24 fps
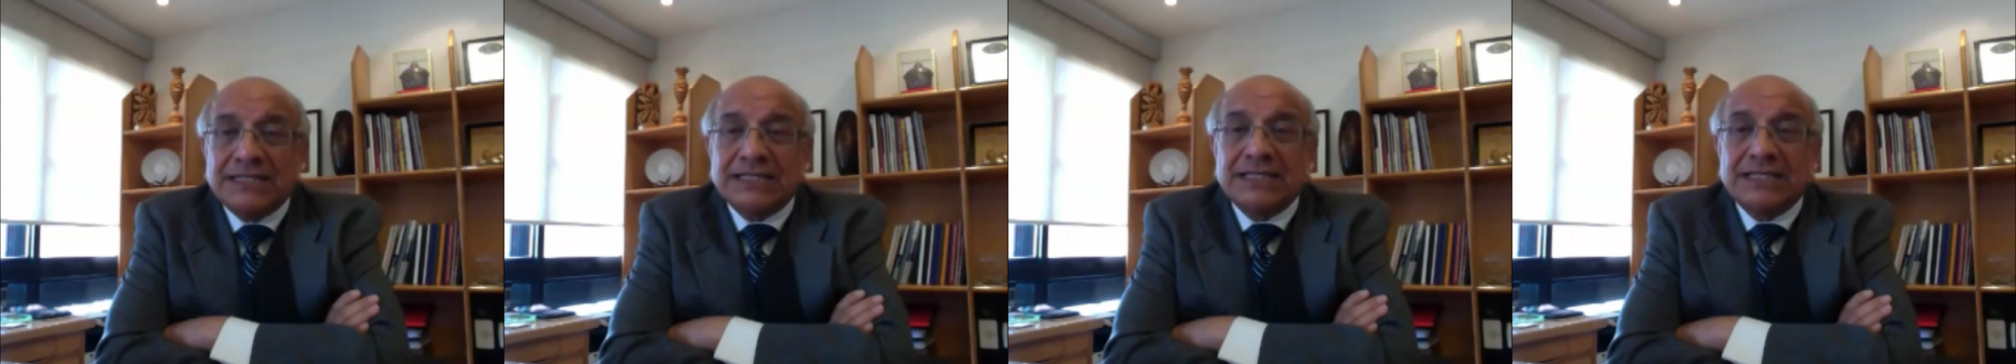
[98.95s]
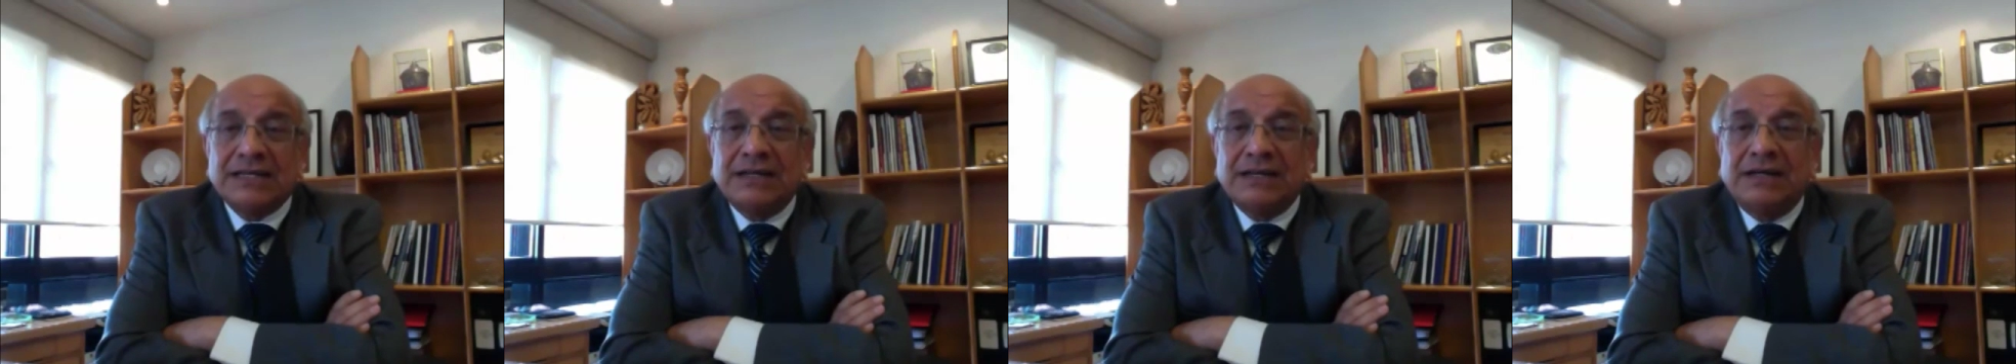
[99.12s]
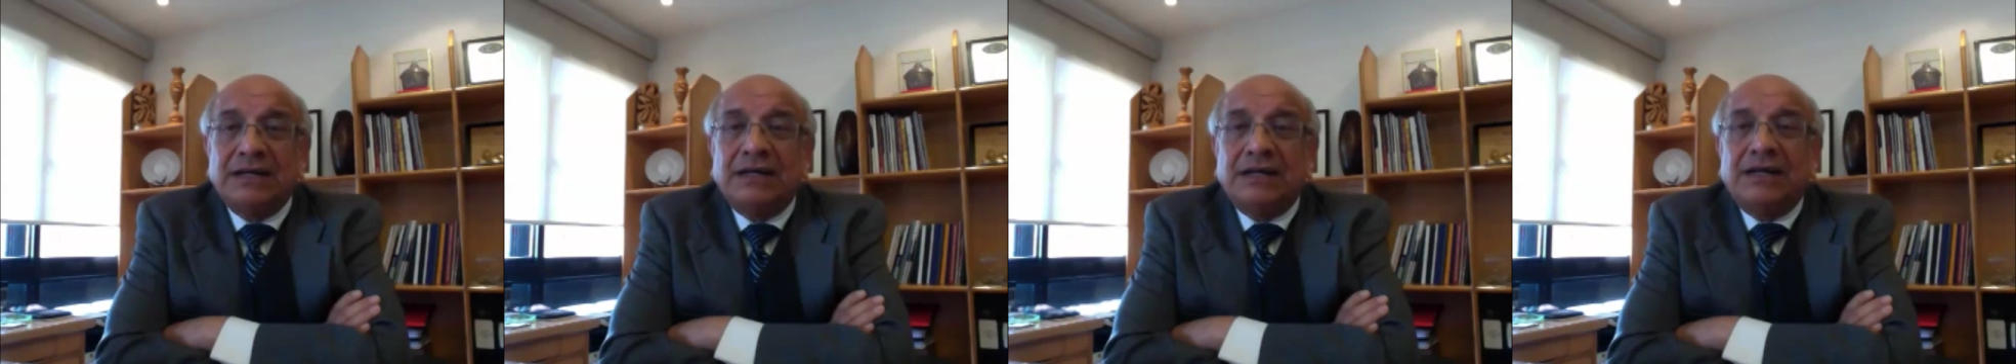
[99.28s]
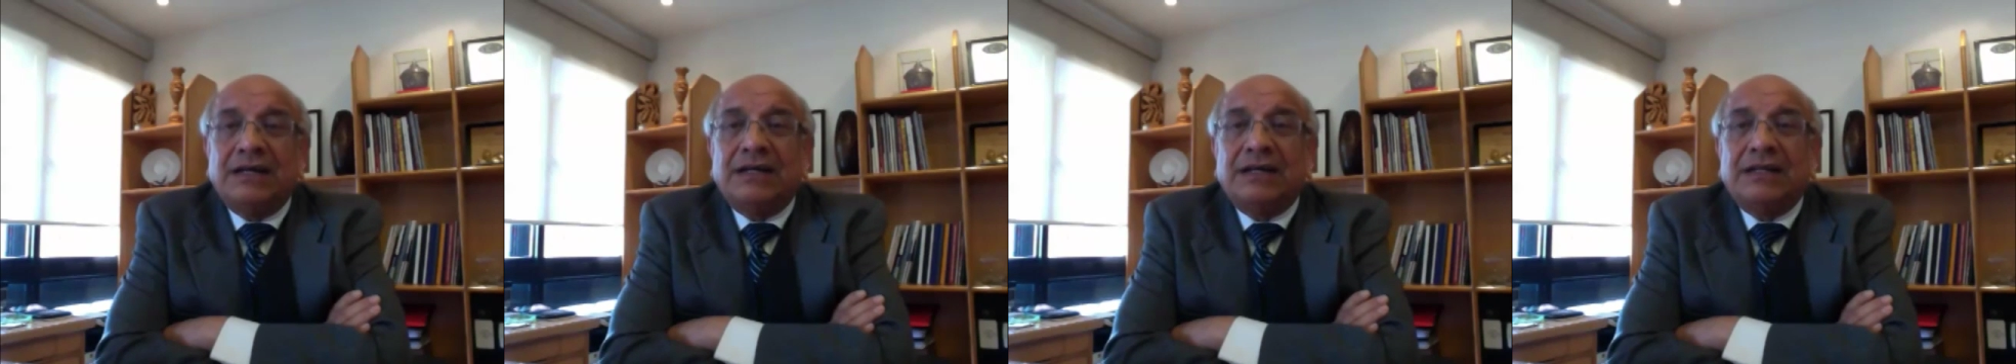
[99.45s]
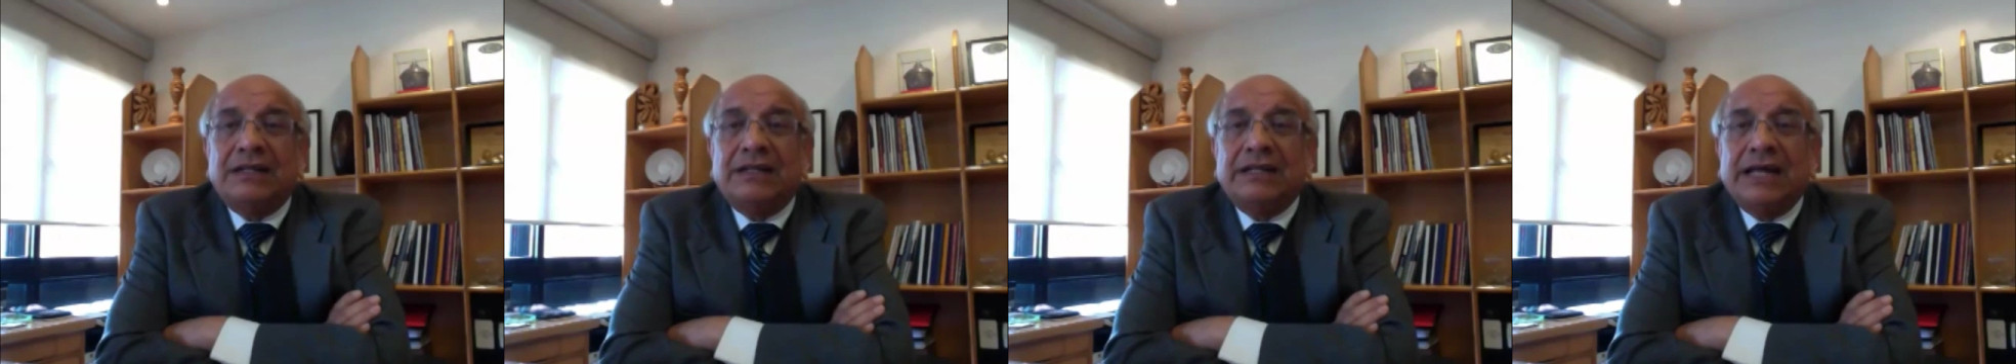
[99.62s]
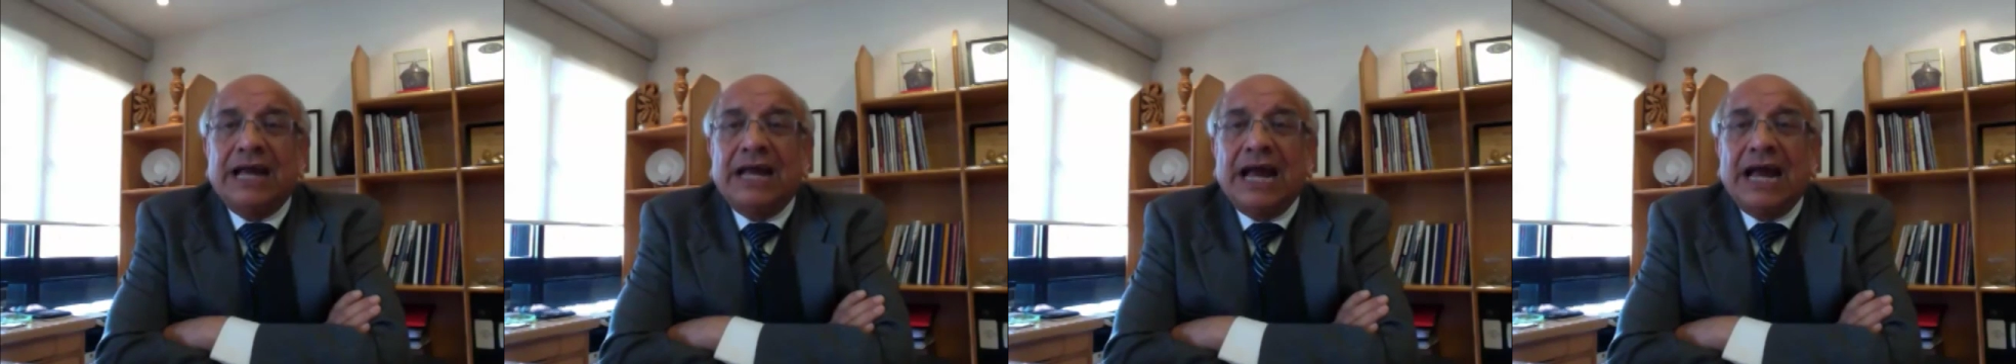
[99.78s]
in the
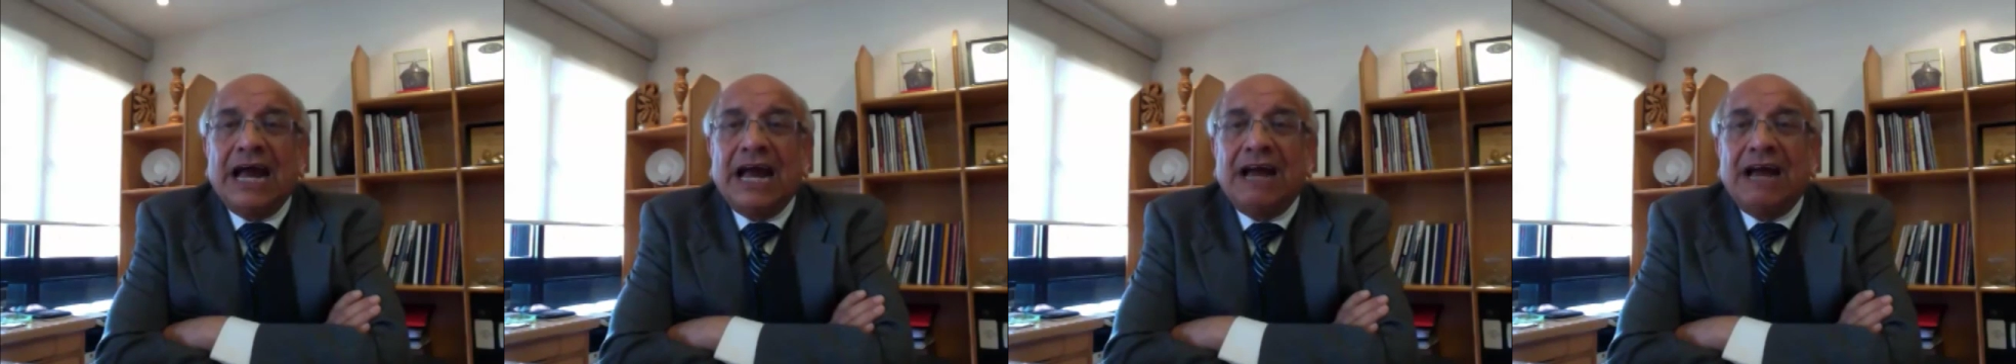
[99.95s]
past.